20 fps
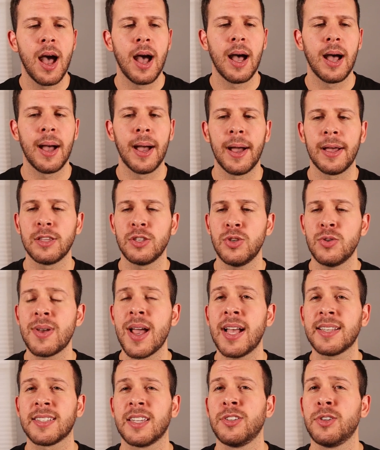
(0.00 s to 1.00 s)
Uh, you
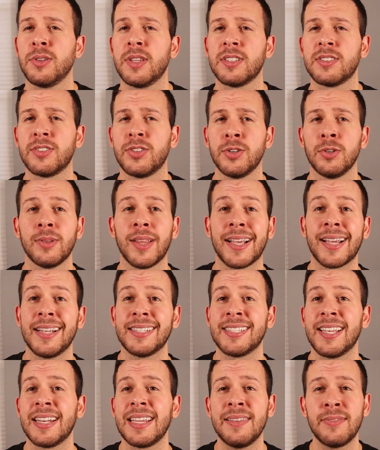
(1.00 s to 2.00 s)
guys can do this too. Like
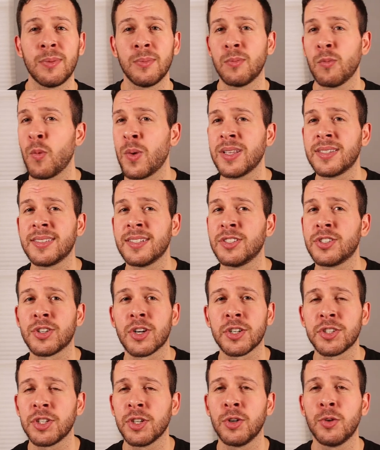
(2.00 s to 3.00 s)
I said, even Winston
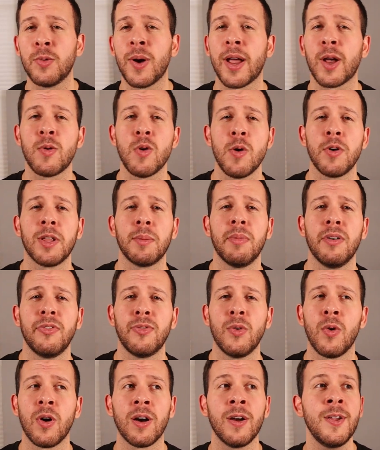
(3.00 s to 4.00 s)
Churchill, who I quoted
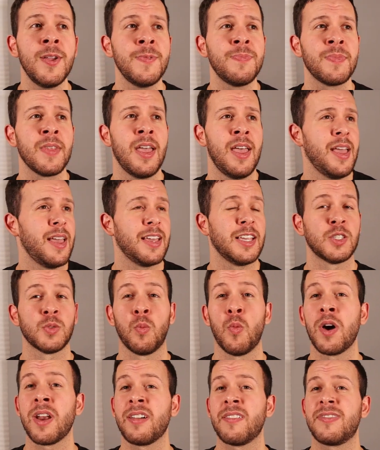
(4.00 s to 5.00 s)
before, is
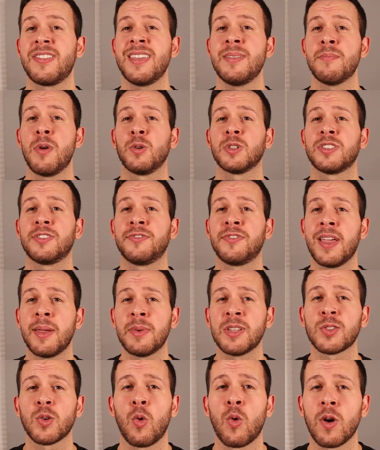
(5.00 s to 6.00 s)
one of the most
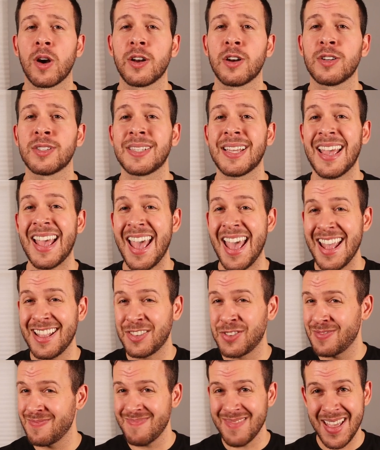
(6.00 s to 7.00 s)
famous orators
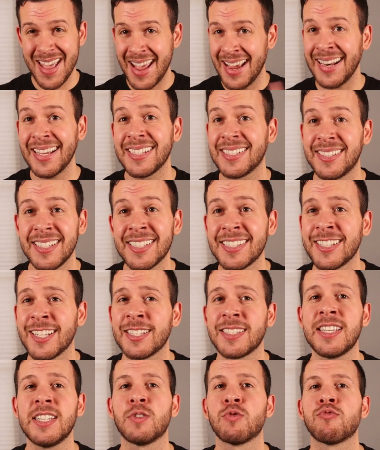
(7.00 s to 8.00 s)
in
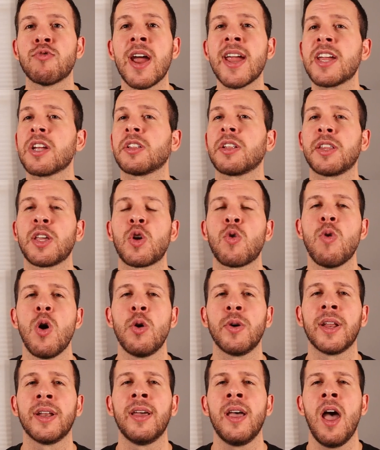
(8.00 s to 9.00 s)
existence. He's regularly
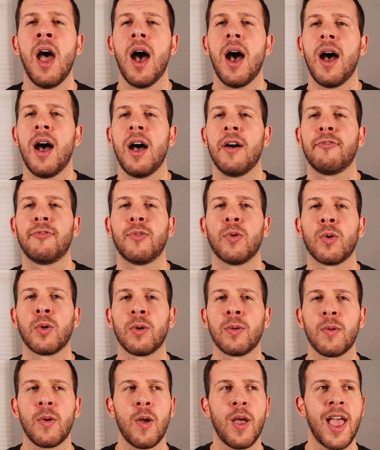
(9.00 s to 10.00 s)
quoted uh,
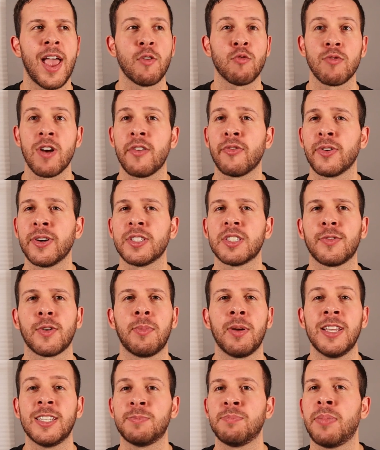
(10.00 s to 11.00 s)
for and referenced
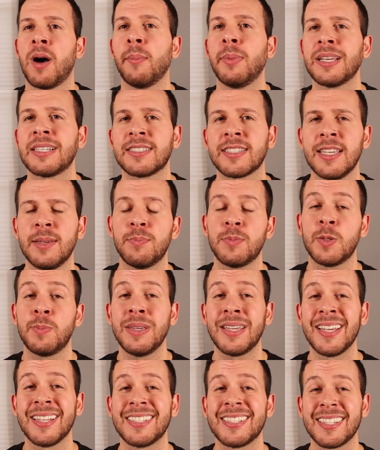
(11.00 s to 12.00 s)
for his public
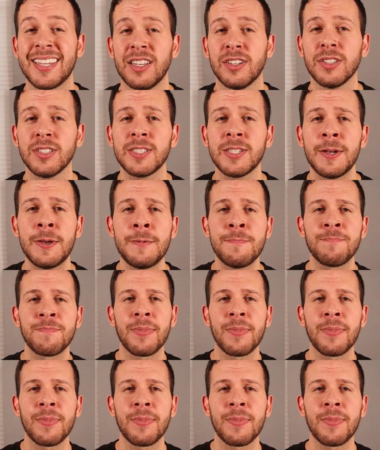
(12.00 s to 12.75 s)
speaking skills